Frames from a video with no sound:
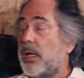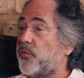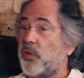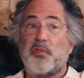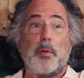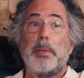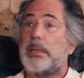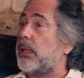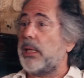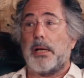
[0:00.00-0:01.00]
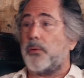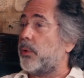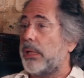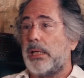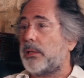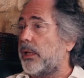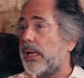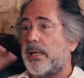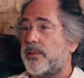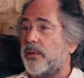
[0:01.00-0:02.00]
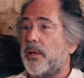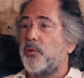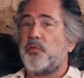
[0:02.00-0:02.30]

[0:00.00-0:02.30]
If you're from Italy, Italy has